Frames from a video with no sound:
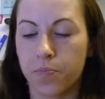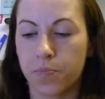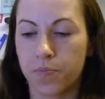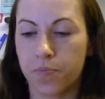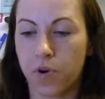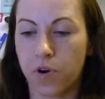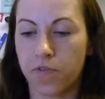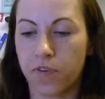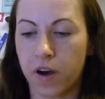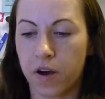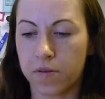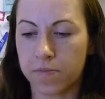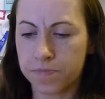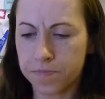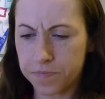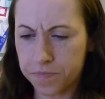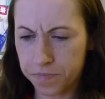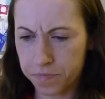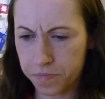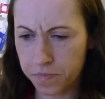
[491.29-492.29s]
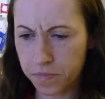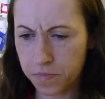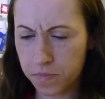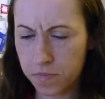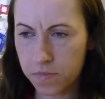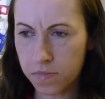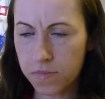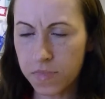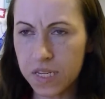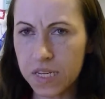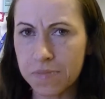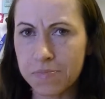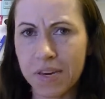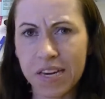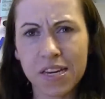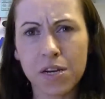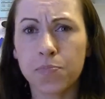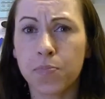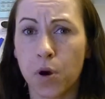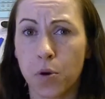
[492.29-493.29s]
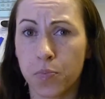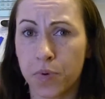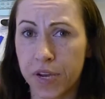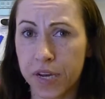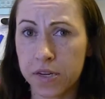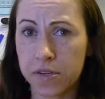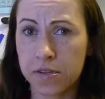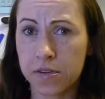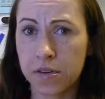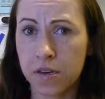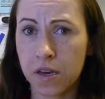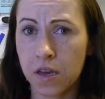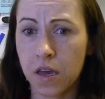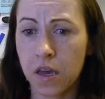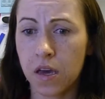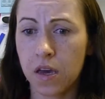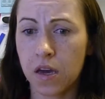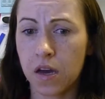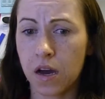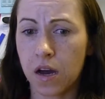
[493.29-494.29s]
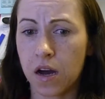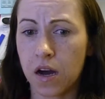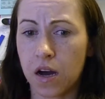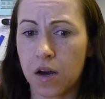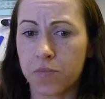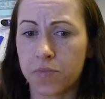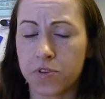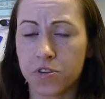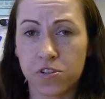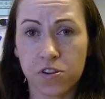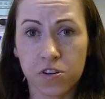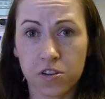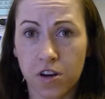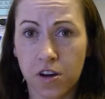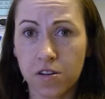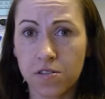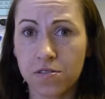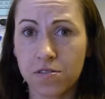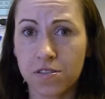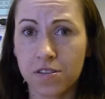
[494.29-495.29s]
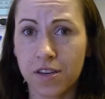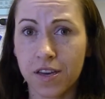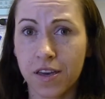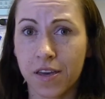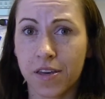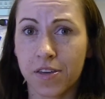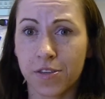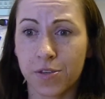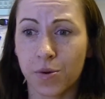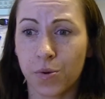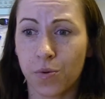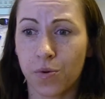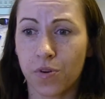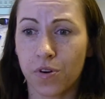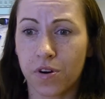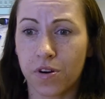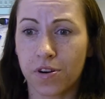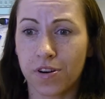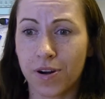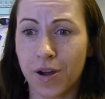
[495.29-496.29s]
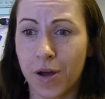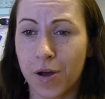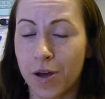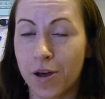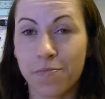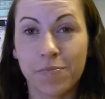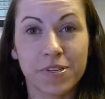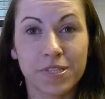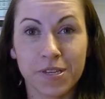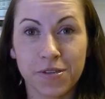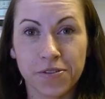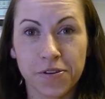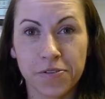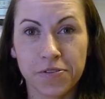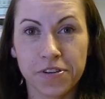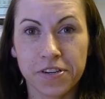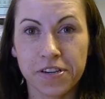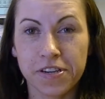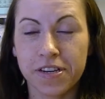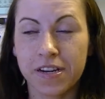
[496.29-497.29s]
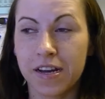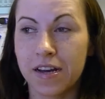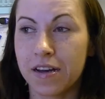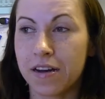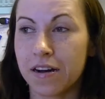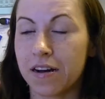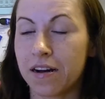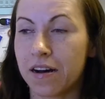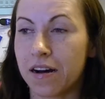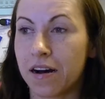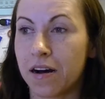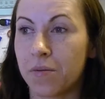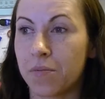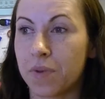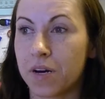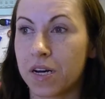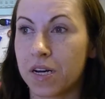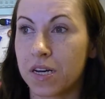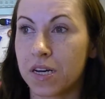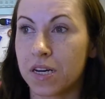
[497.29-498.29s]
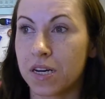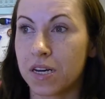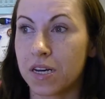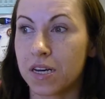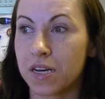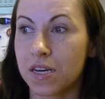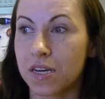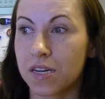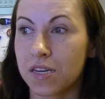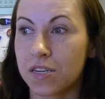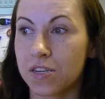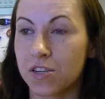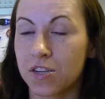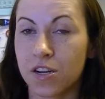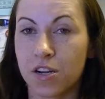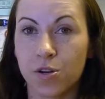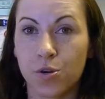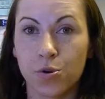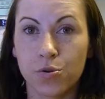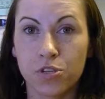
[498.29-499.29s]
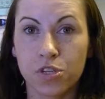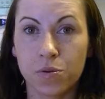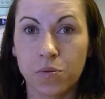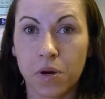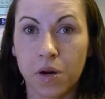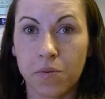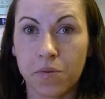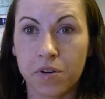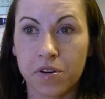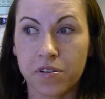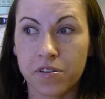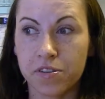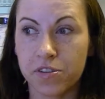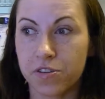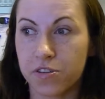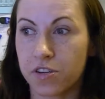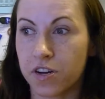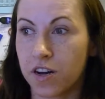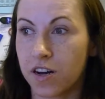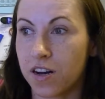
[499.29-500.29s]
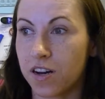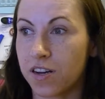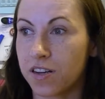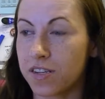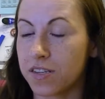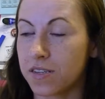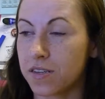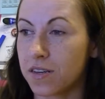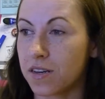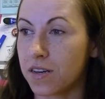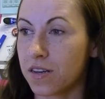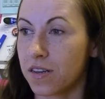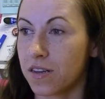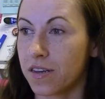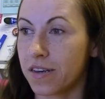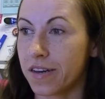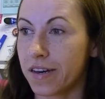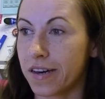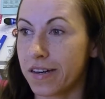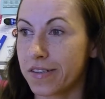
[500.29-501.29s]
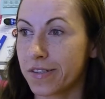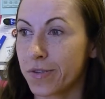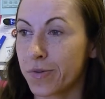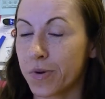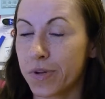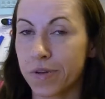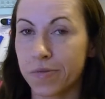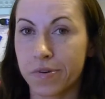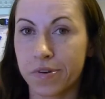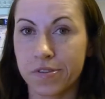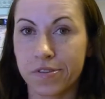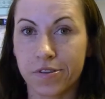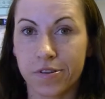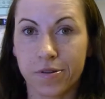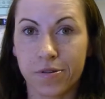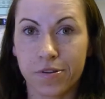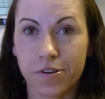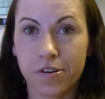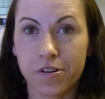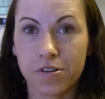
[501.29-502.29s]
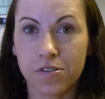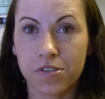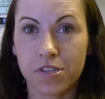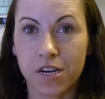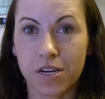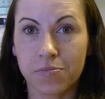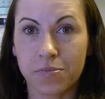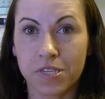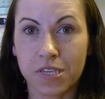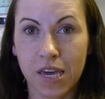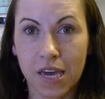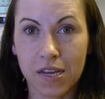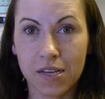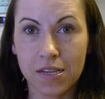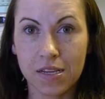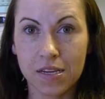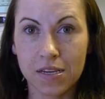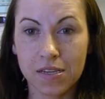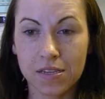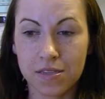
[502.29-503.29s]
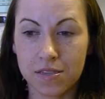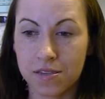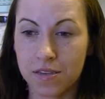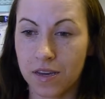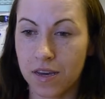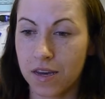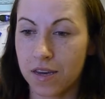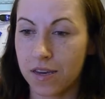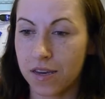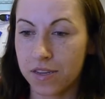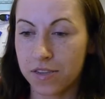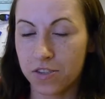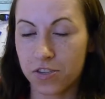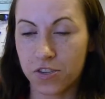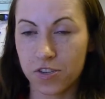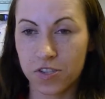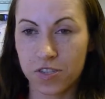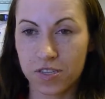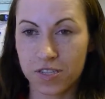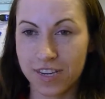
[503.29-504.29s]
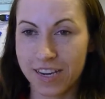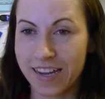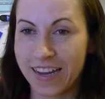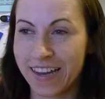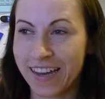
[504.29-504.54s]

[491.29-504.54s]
profile, make it appropriate. You're an adult, you're a business owner, you're not a hoochie mama, you're not a 21-year-old girl trying to be scandalous. Just